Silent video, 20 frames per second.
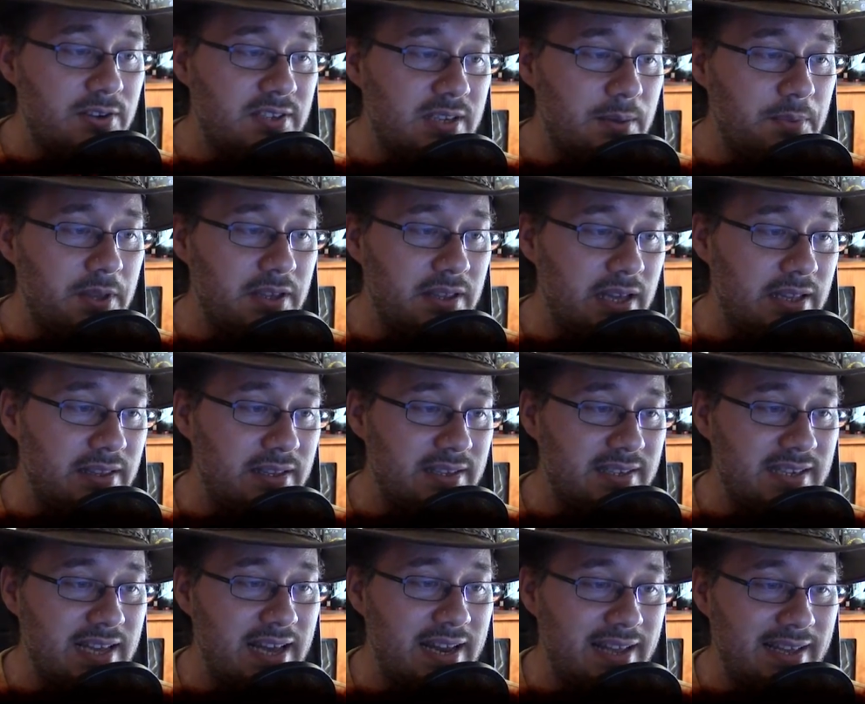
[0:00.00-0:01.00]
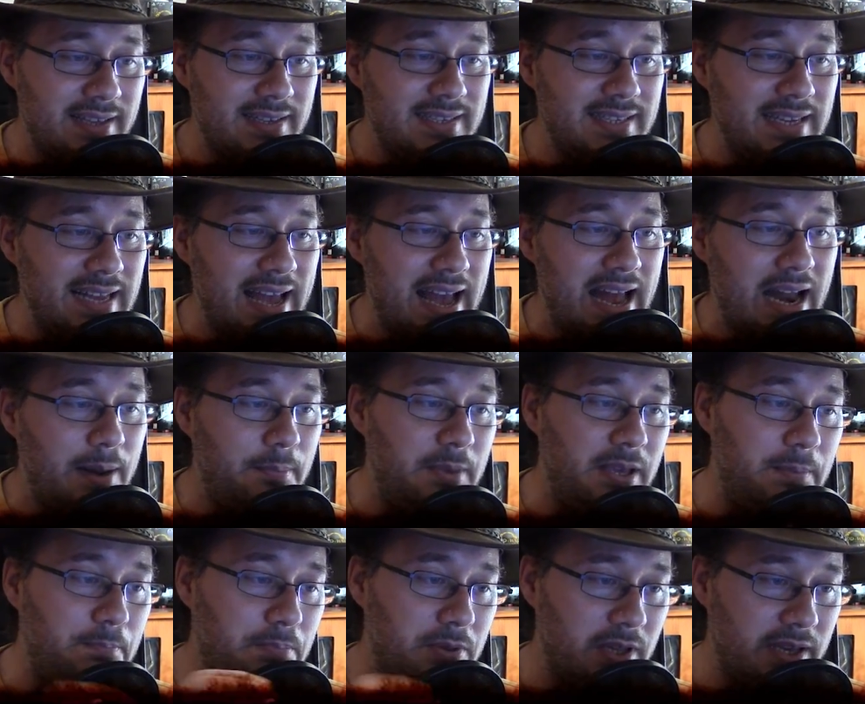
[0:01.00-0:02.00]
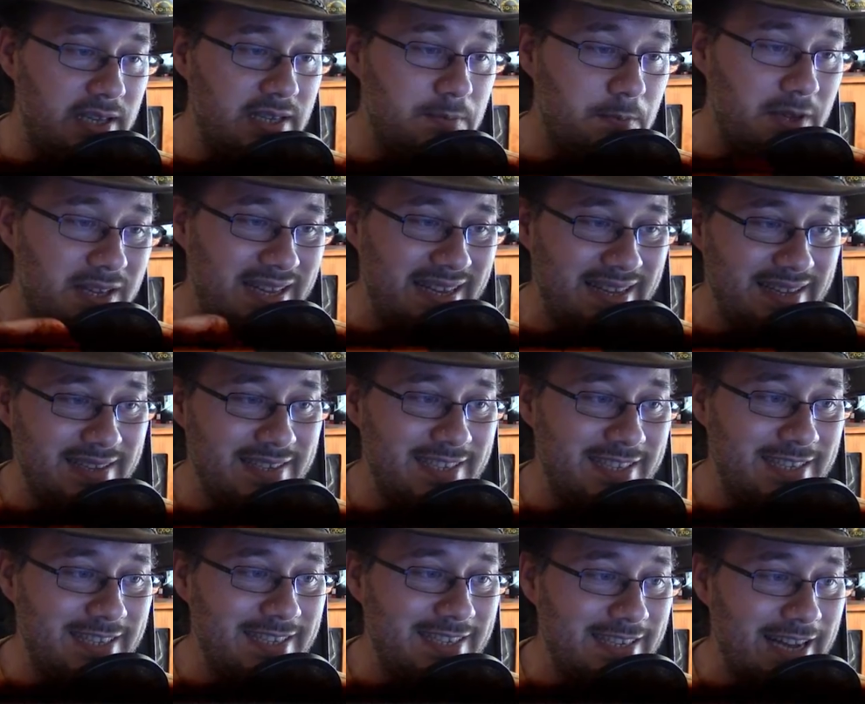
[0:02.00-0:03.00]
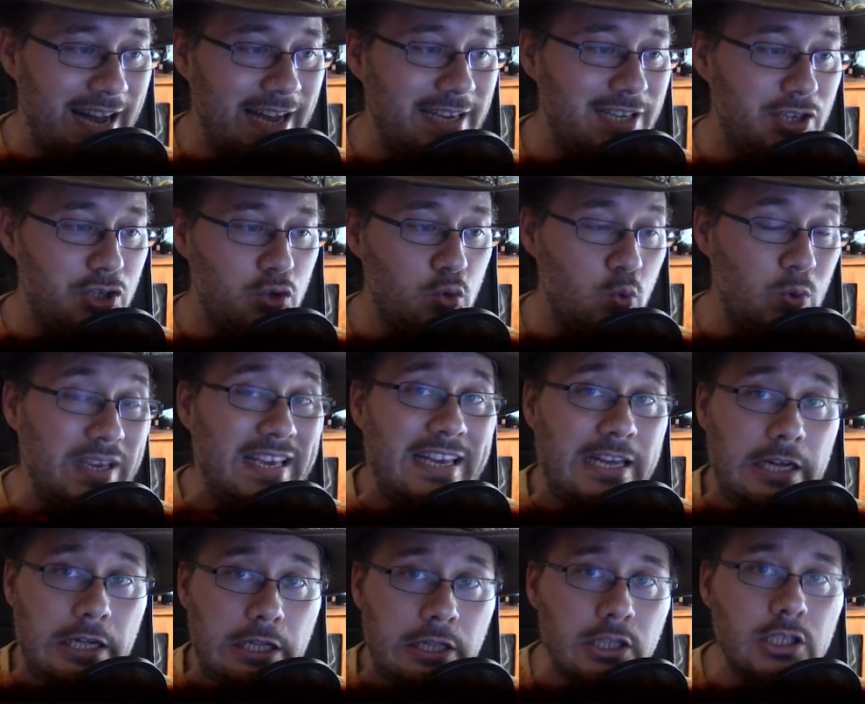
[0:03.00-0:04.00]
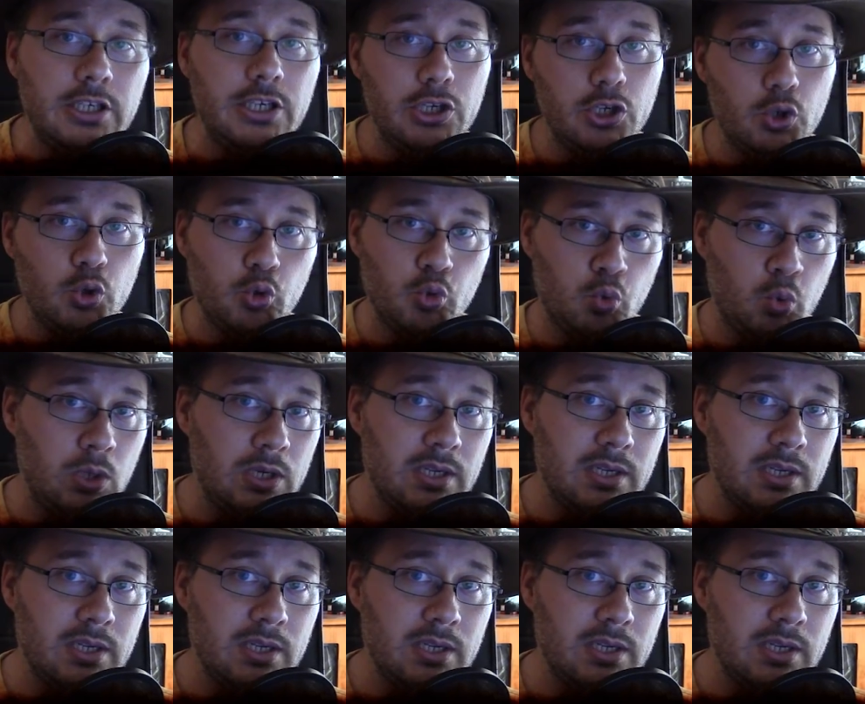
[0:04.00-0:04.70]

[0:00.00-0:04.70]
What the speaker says: something that they said is the enemy placement is designed to kill you.